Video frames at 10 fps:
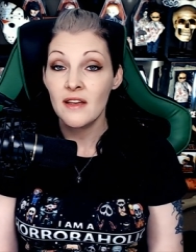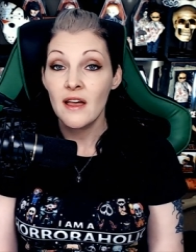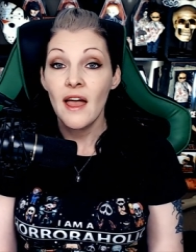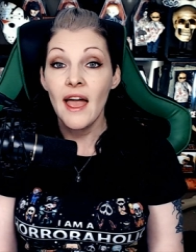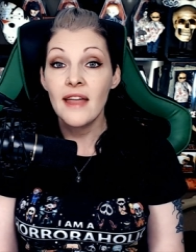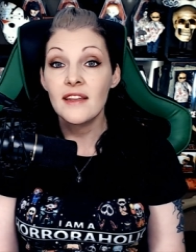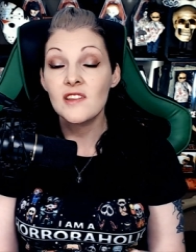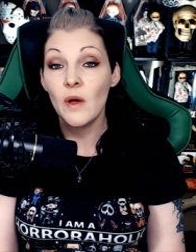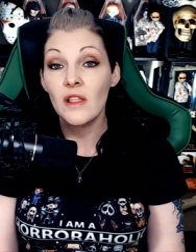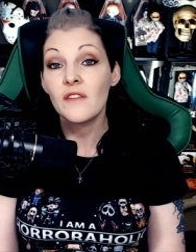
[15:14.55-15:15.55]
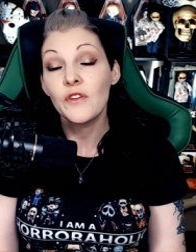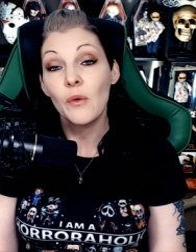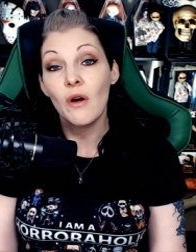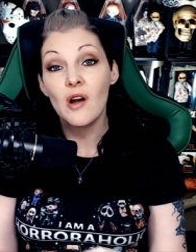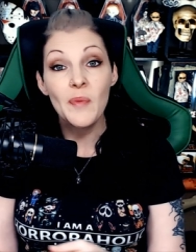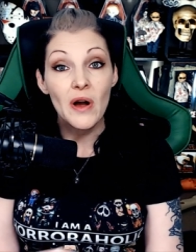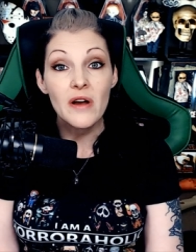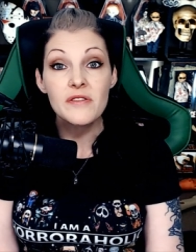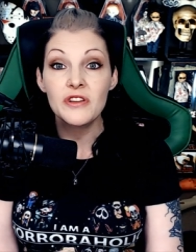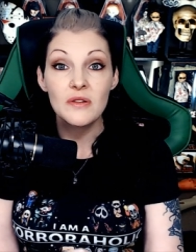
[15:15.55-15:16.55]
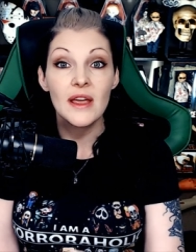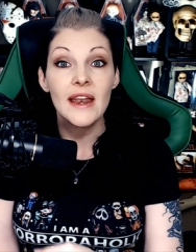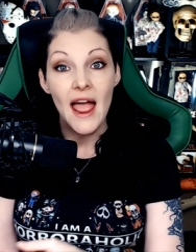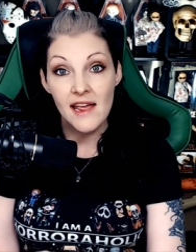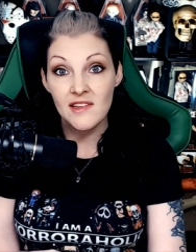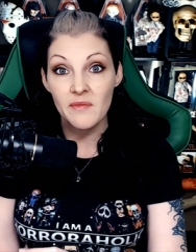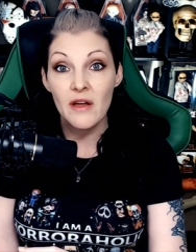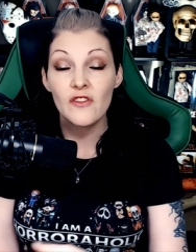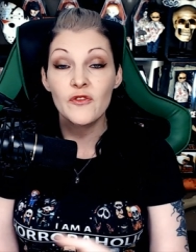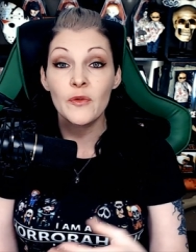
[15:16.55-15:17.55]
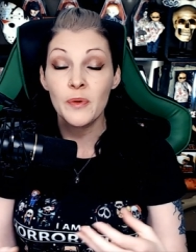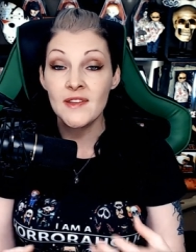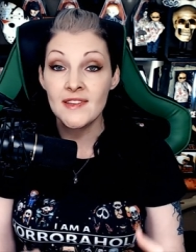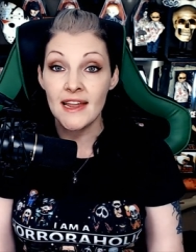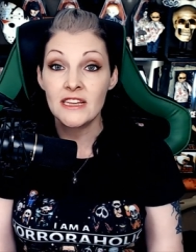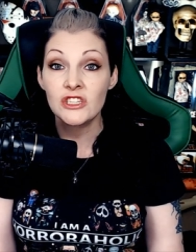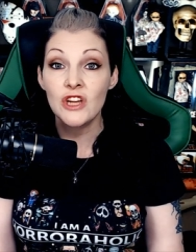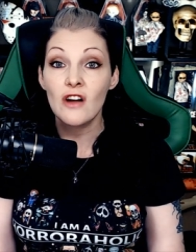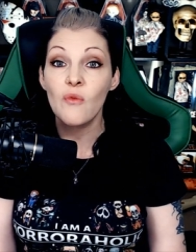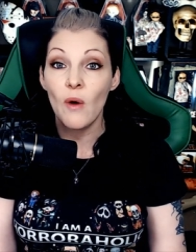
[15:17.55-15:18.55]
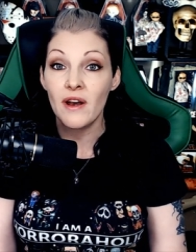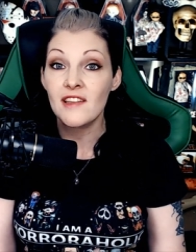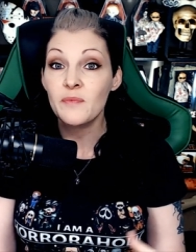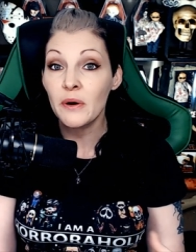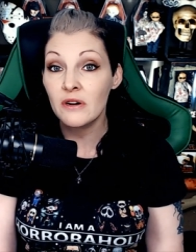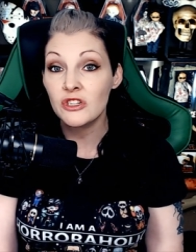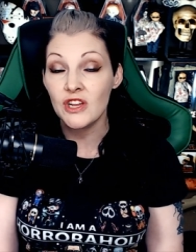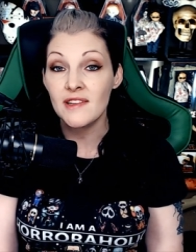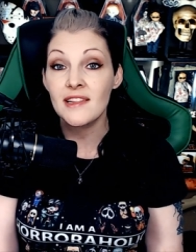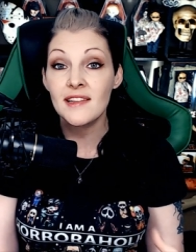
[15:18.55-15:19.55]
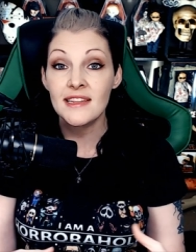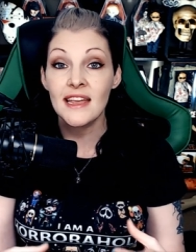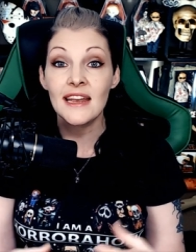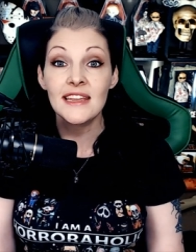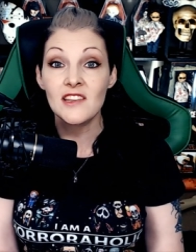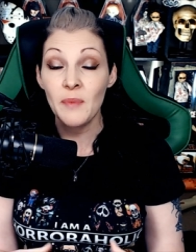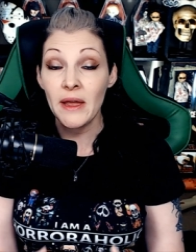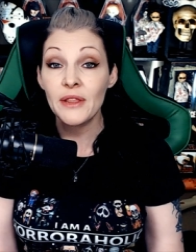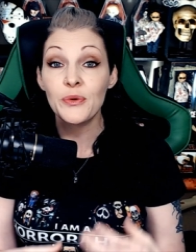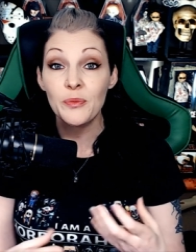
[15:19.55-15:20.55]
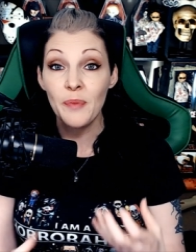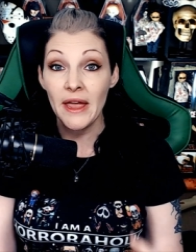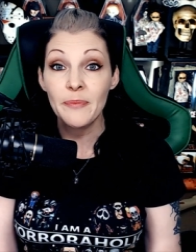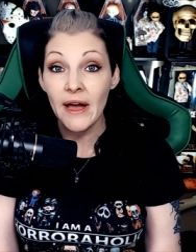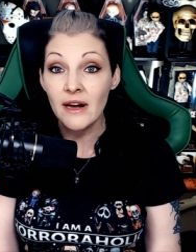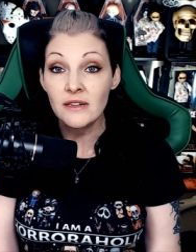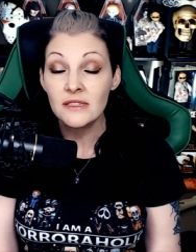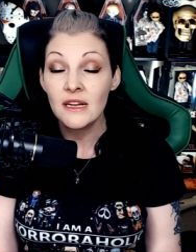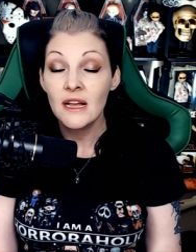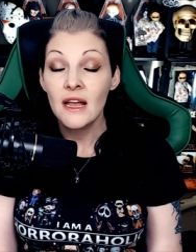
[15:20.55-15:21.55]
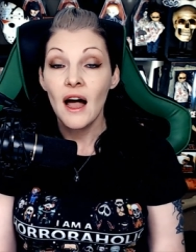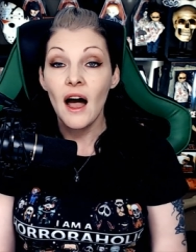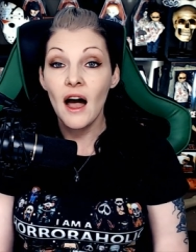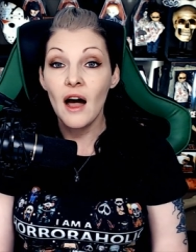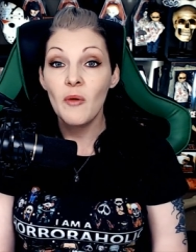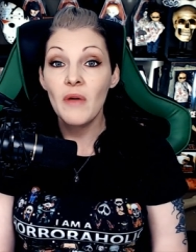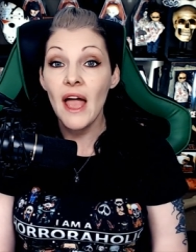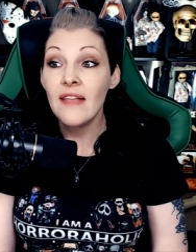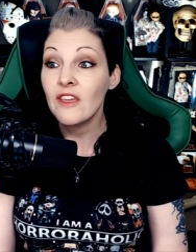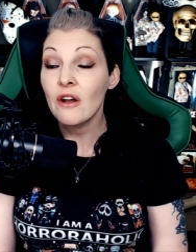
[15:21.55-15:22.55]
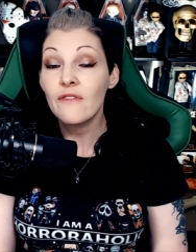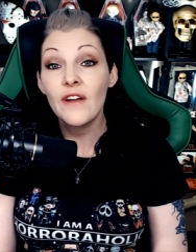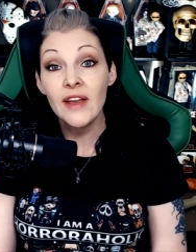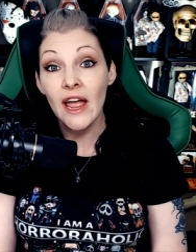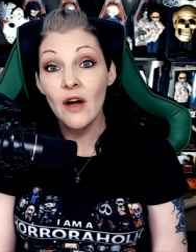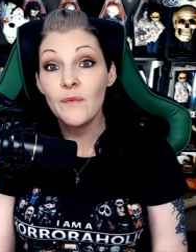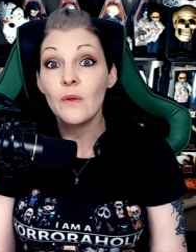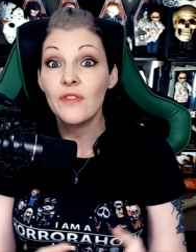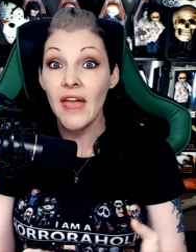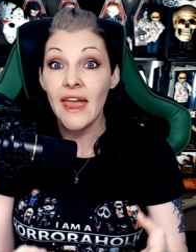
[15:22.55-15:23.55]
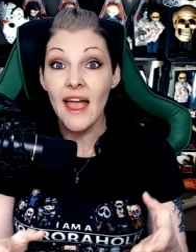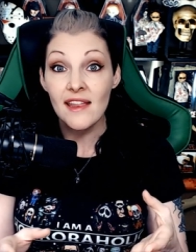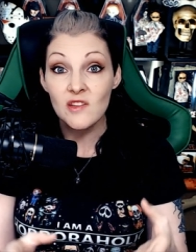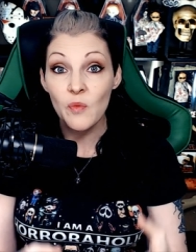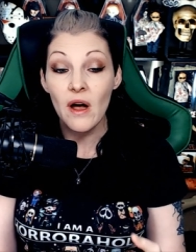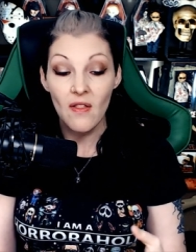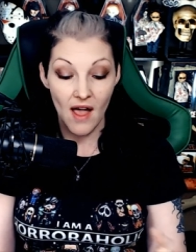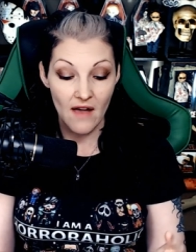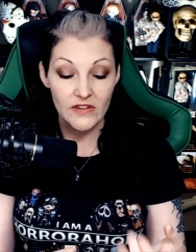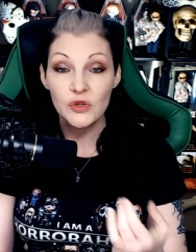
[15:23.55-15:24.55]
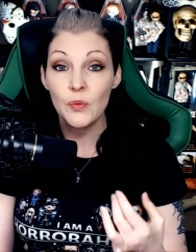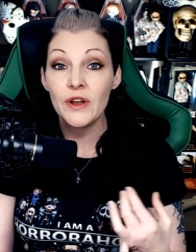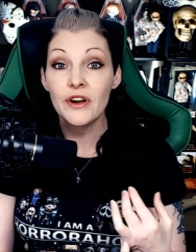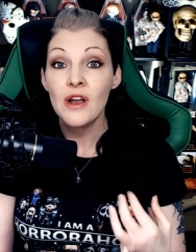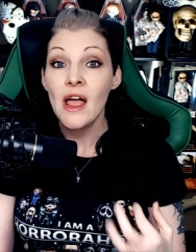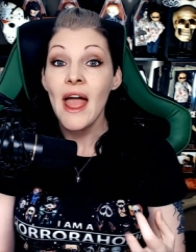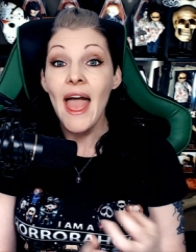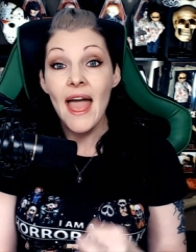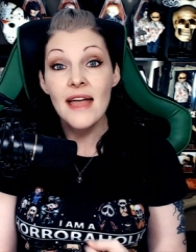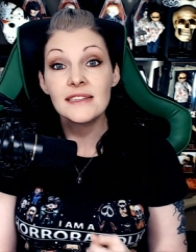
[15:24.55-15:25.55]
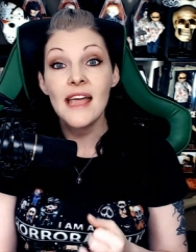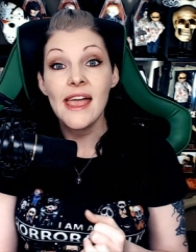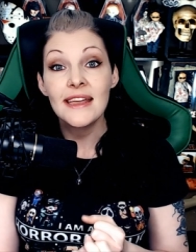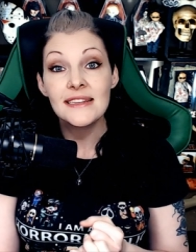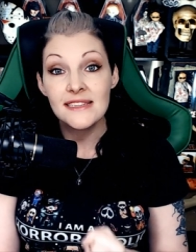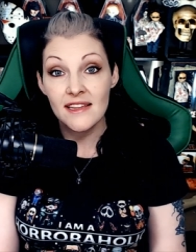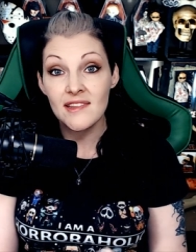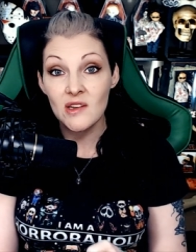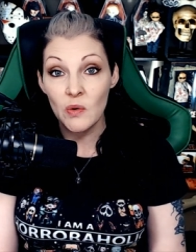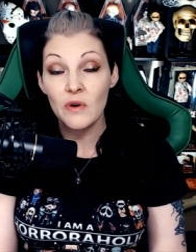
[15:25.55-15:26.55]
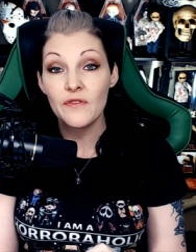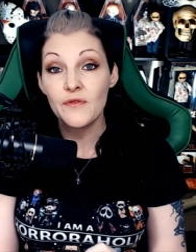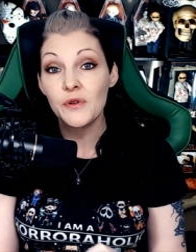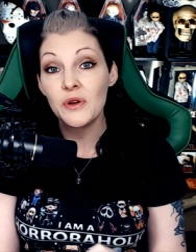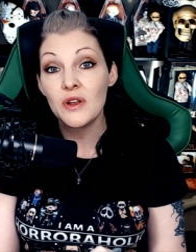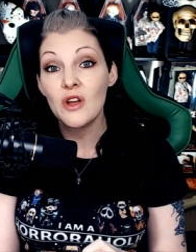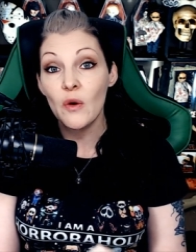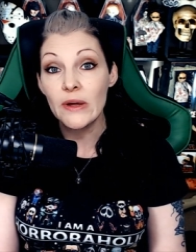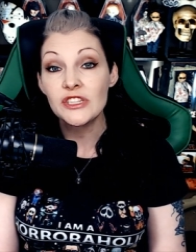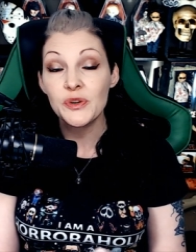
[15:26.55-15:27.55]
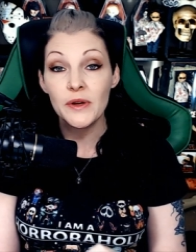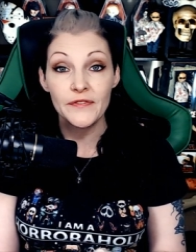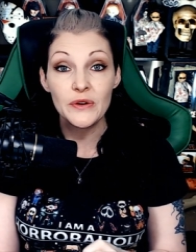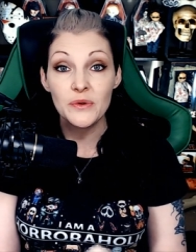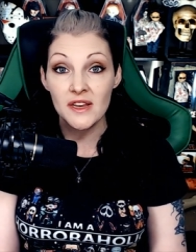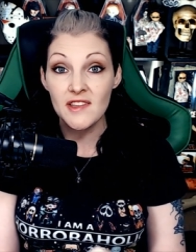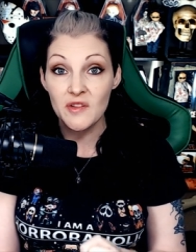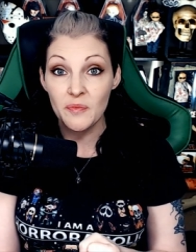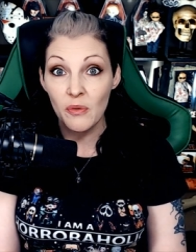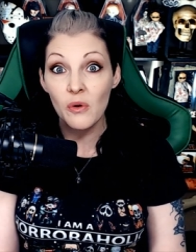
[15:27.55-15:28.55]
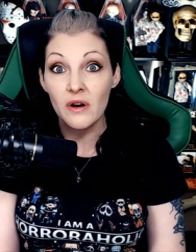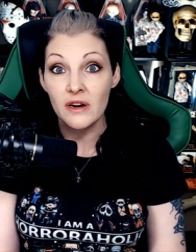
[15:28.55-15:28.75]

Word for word: And as well, if you are a partner, you get X amount of a percentage of what is purchased. This again gets paid through PayPal um, and they are very helpful. They as well have a Twitter and a Discord for you to go into if you need support.